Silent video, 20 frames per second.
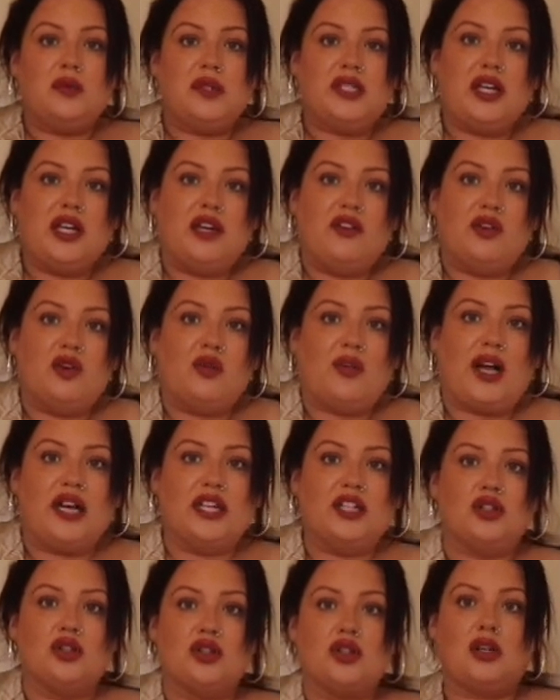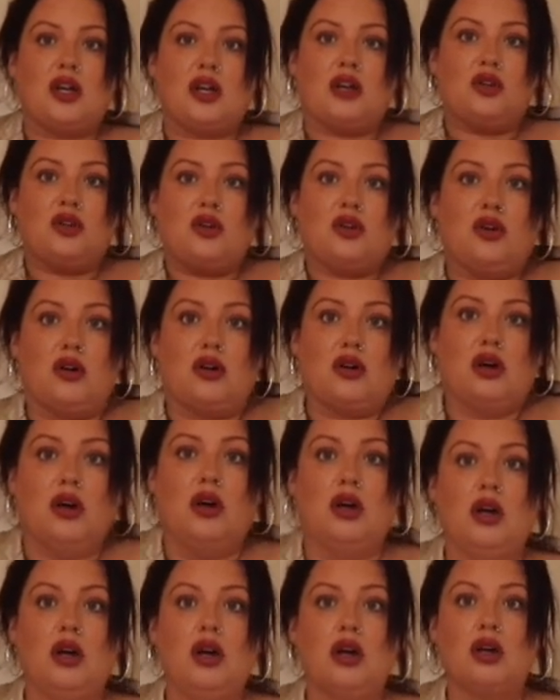material that is just, I could look,
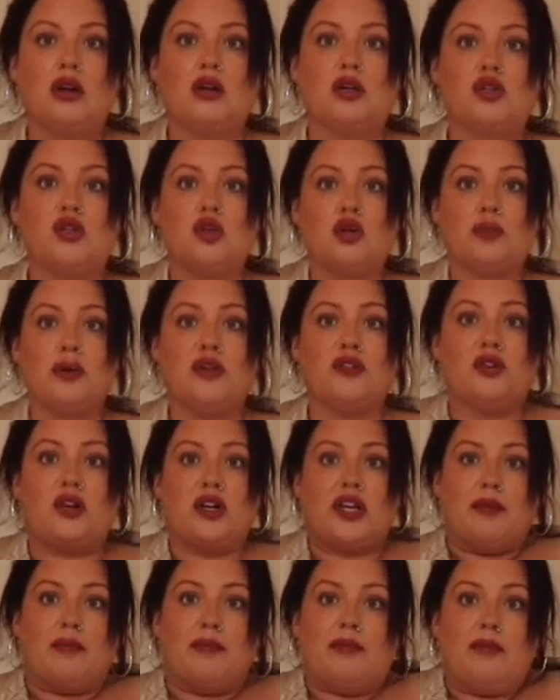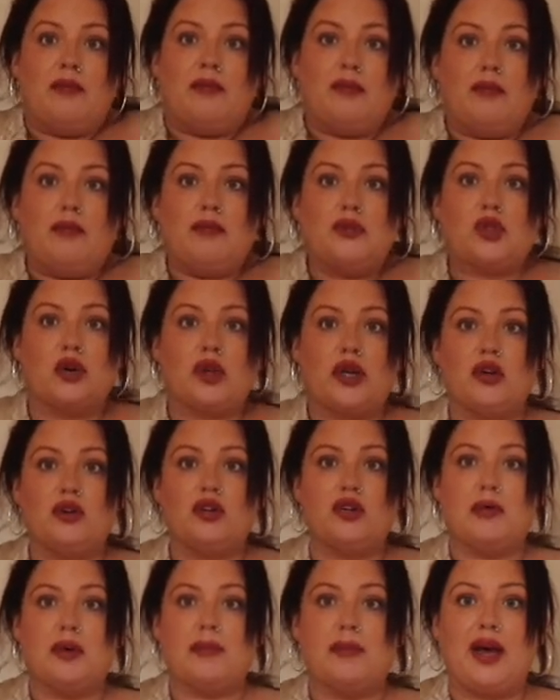could tuck it
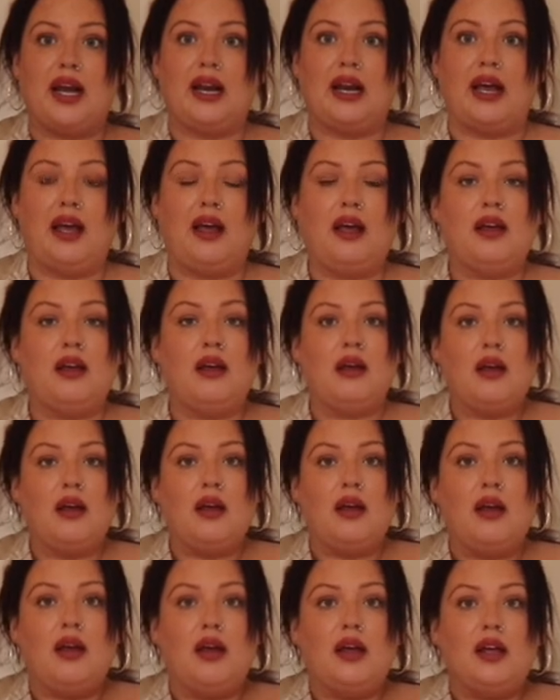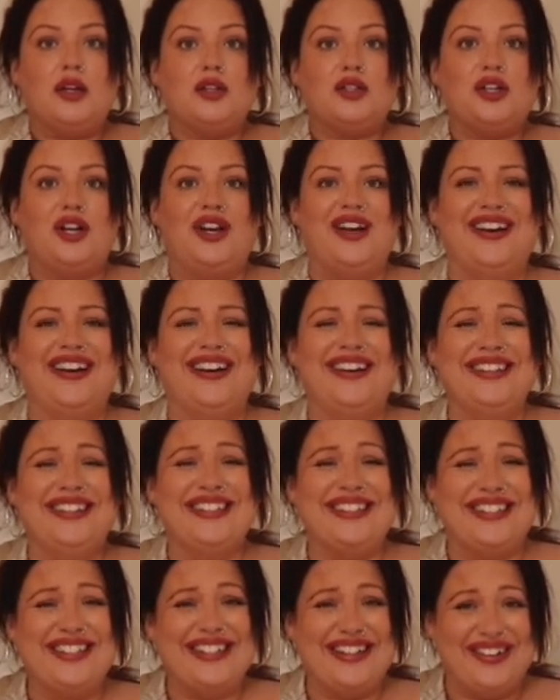under my belly. Do you
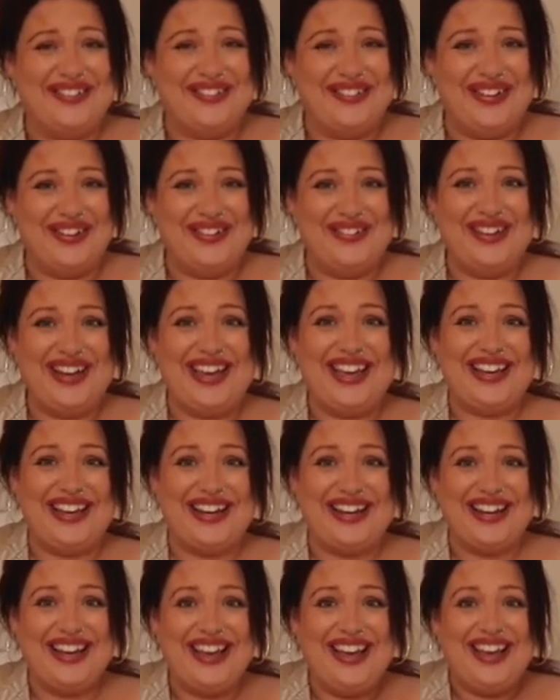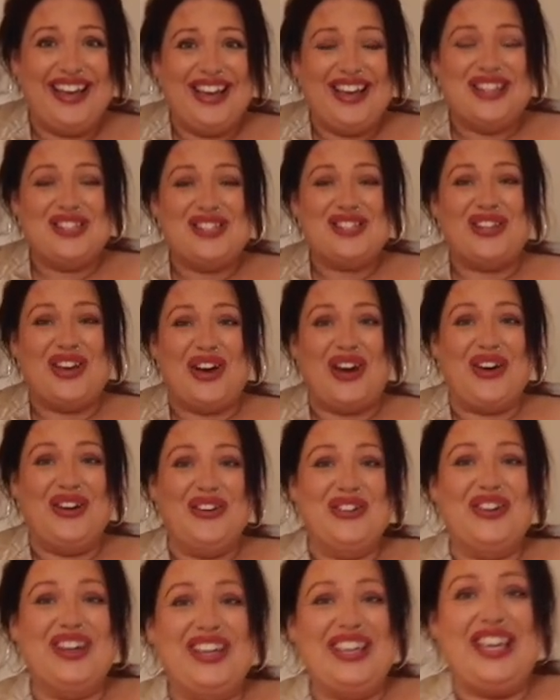know what I mean?
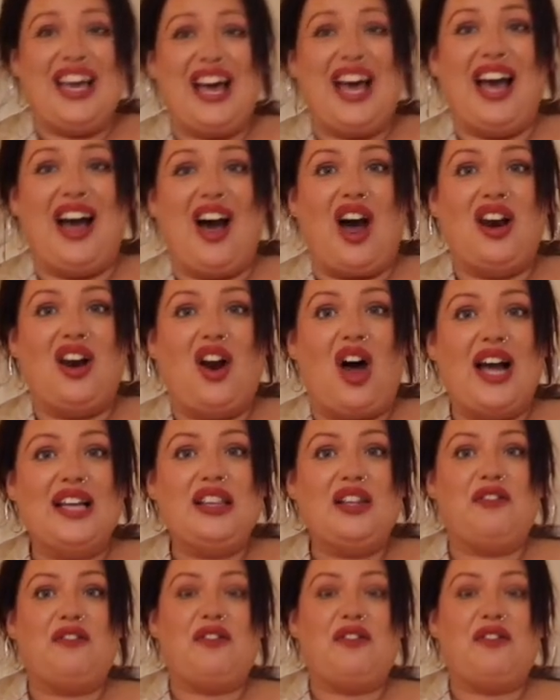So yeah, I like the